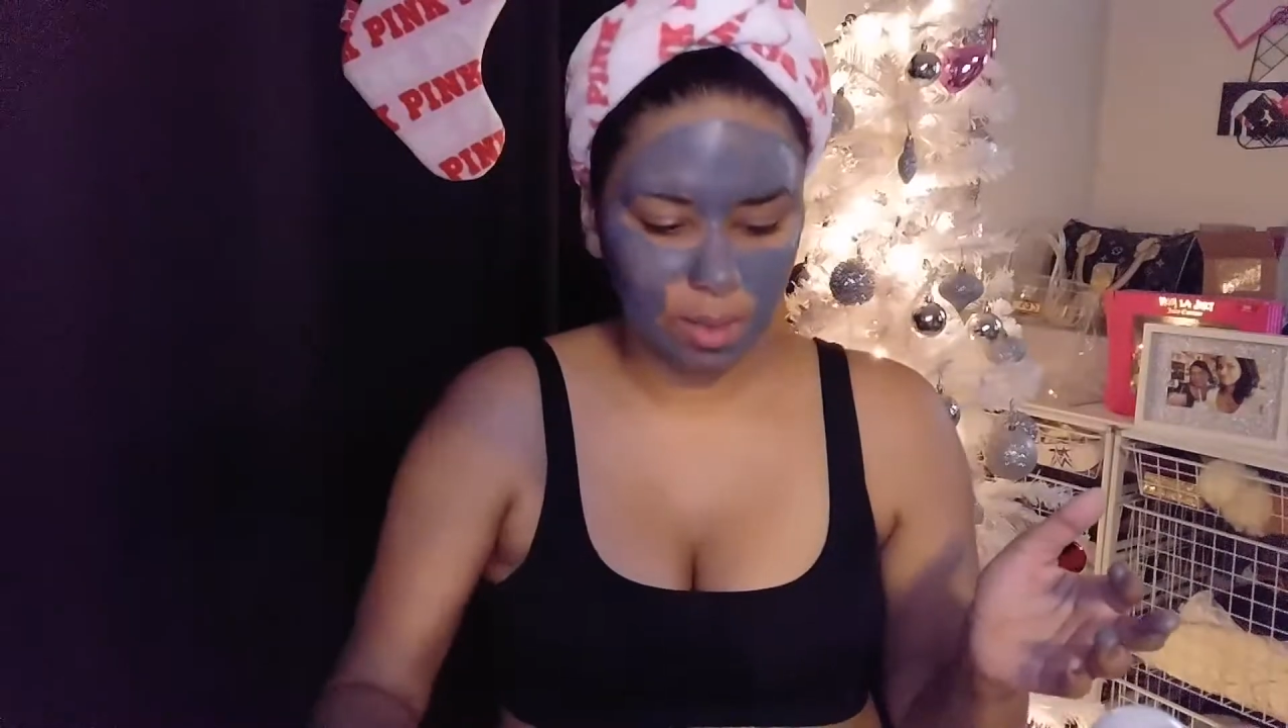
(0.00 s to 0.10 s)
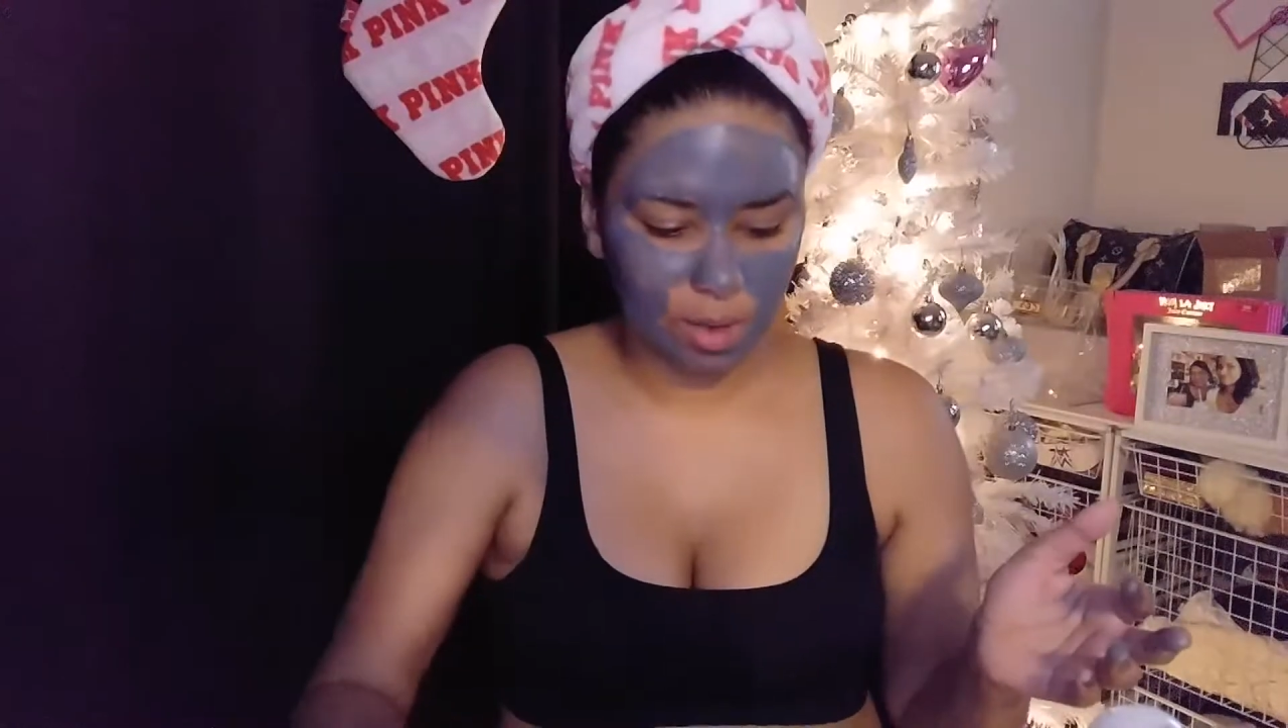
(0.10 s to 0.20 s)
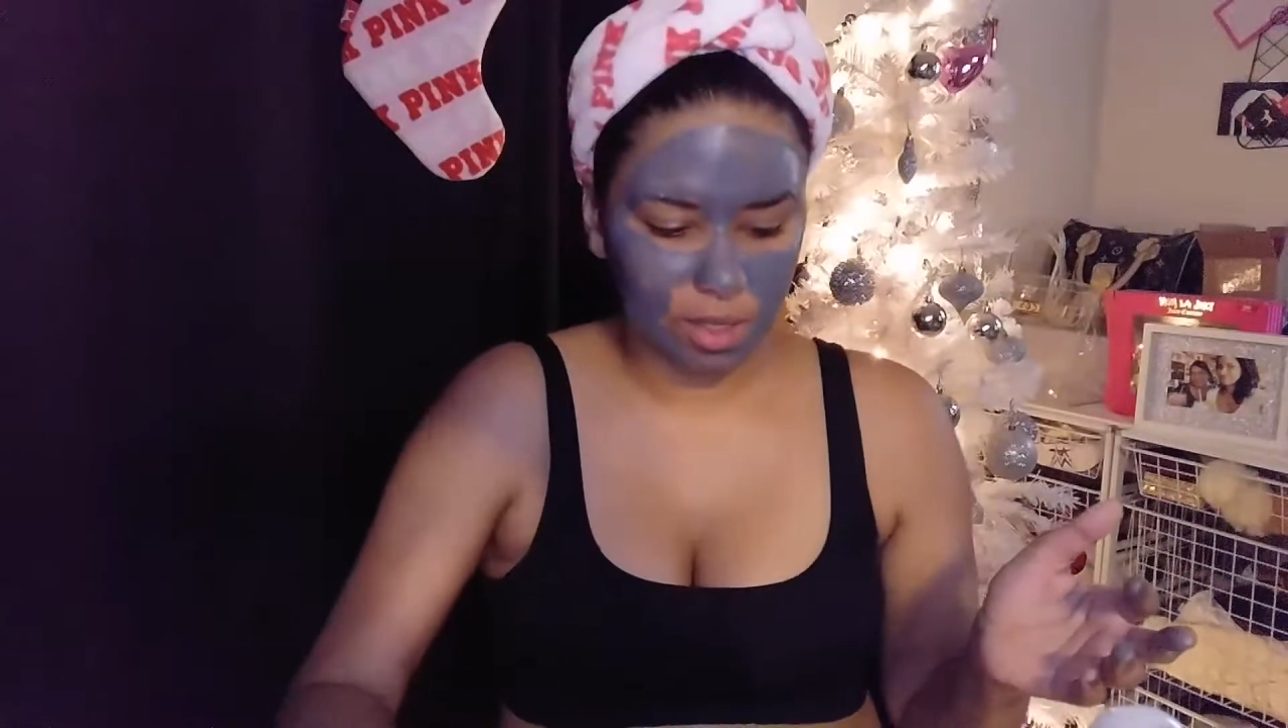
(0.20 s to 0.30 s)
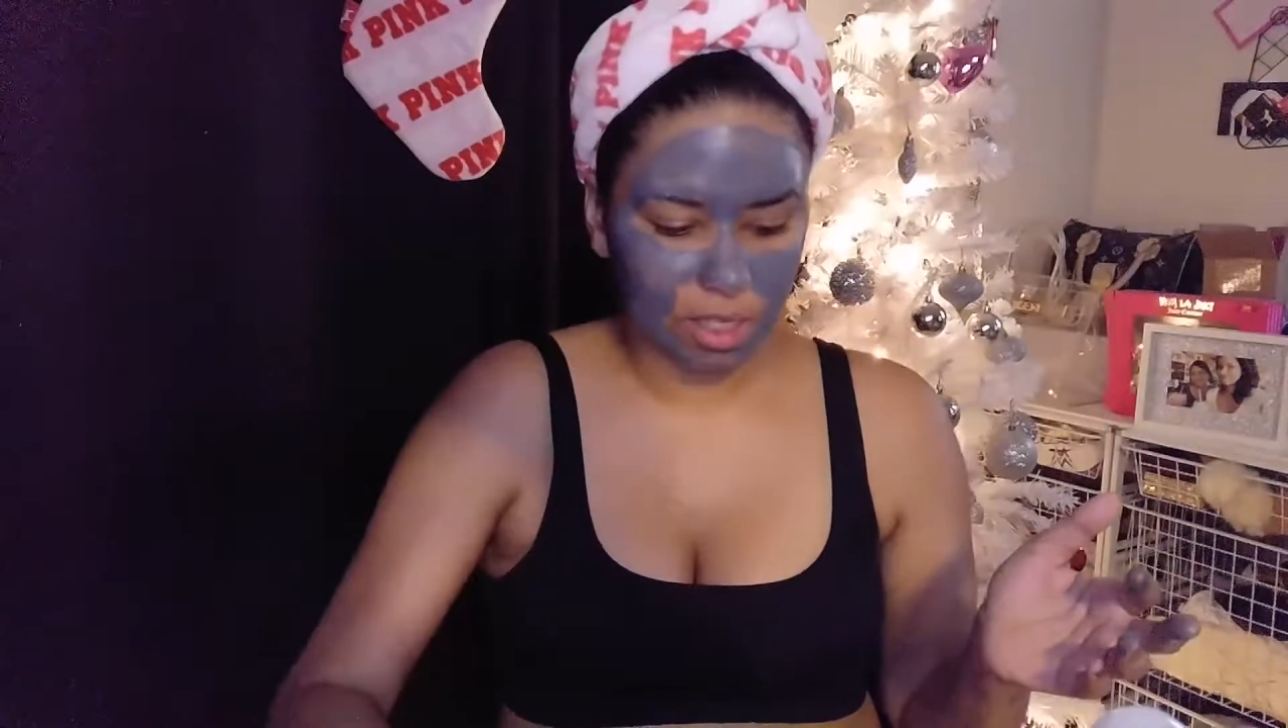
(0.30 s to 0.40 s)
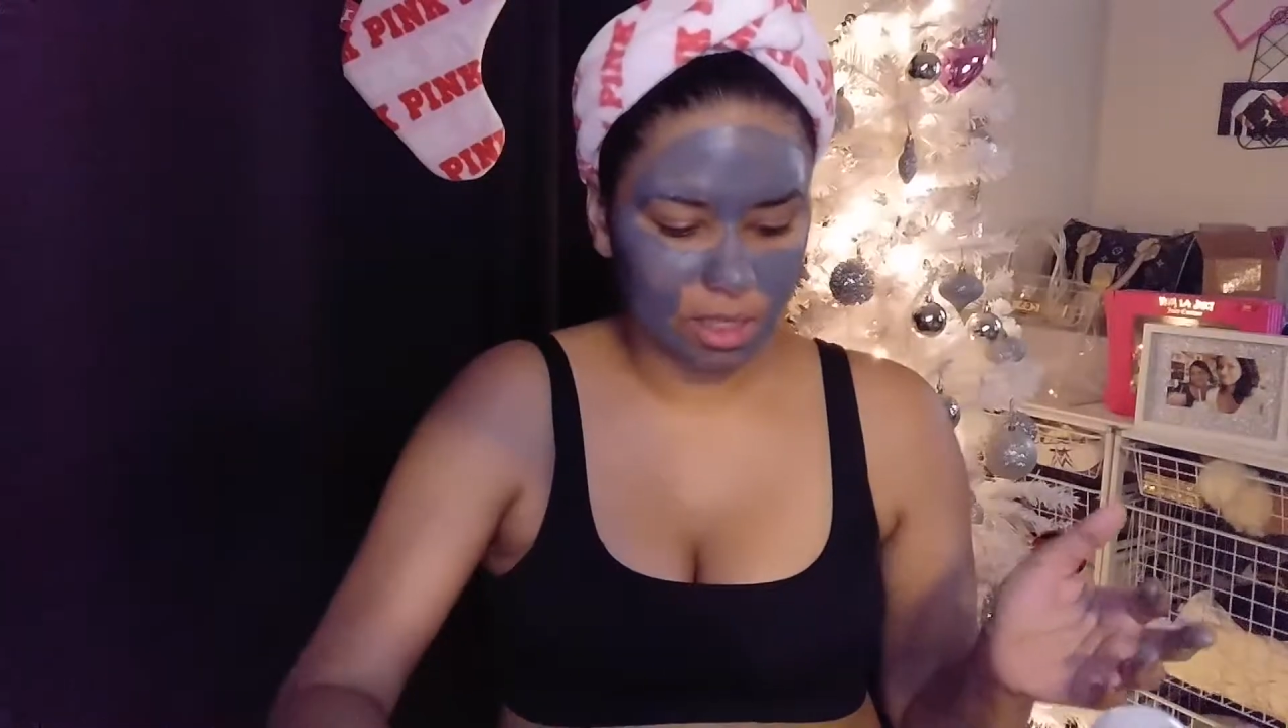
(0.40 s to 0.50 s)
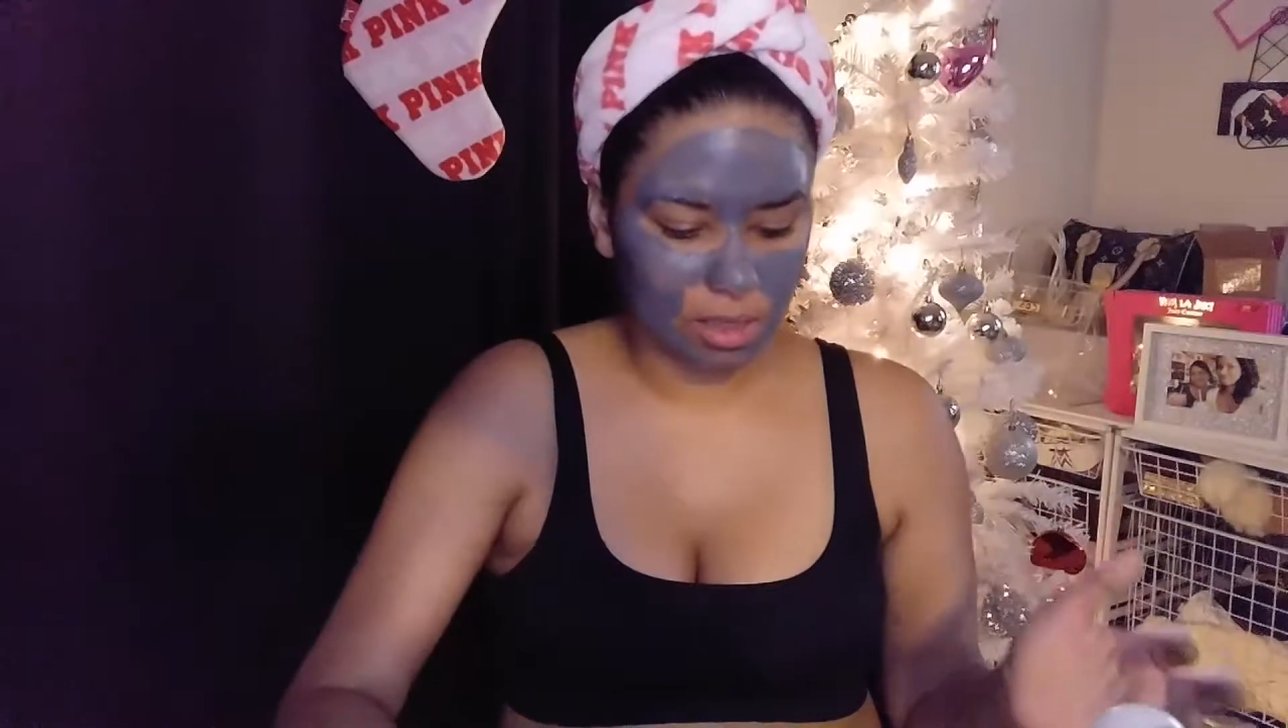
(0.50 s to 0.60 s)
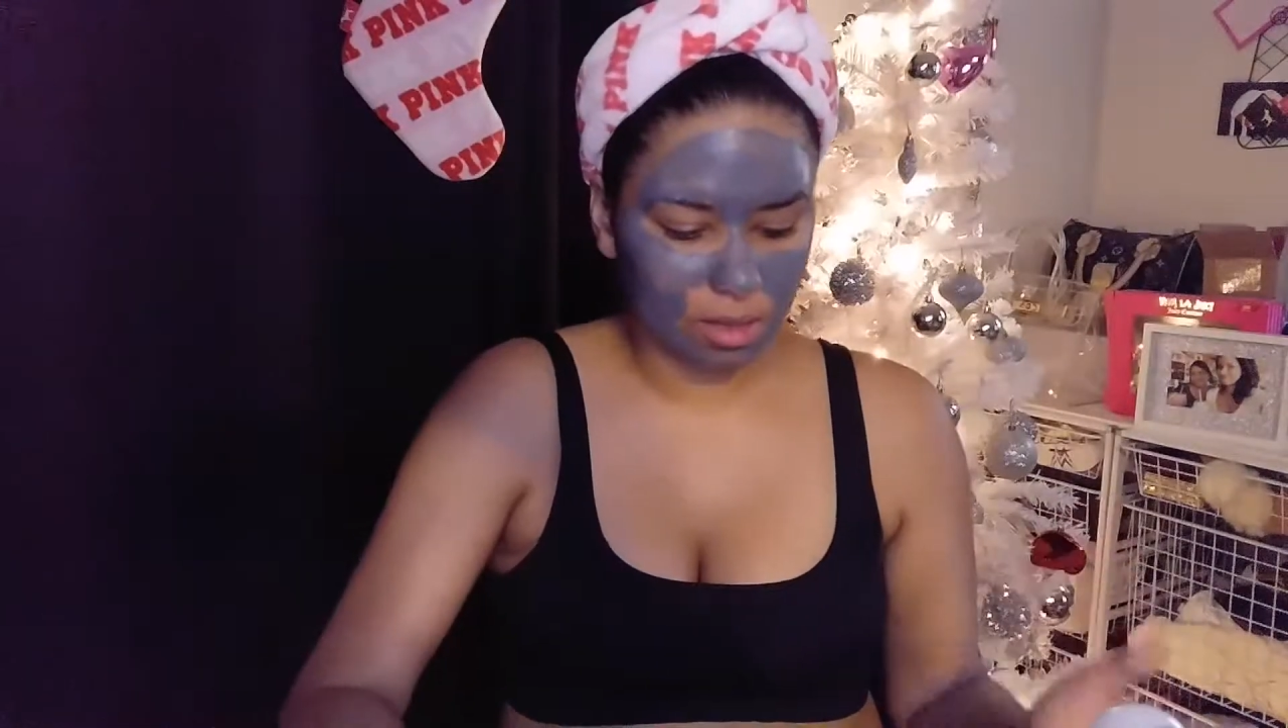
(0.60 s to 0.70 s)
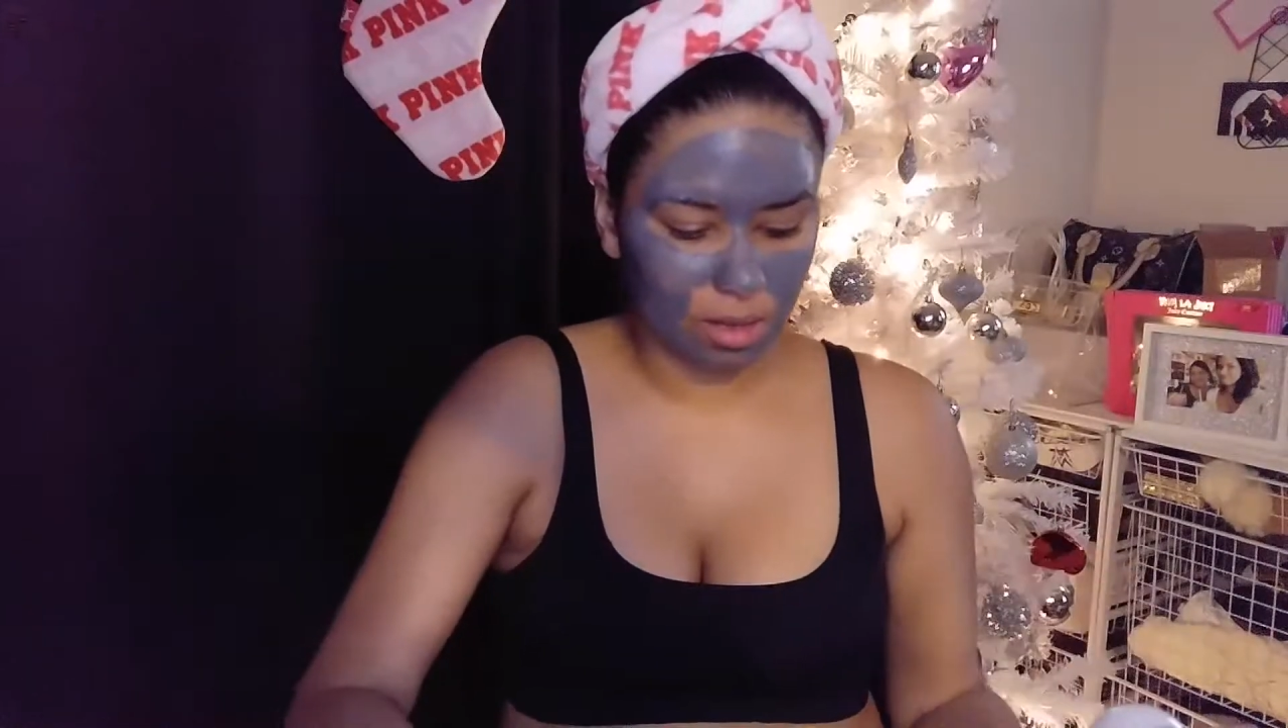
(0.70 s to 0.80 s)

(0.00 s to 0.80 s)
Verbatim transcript: up on this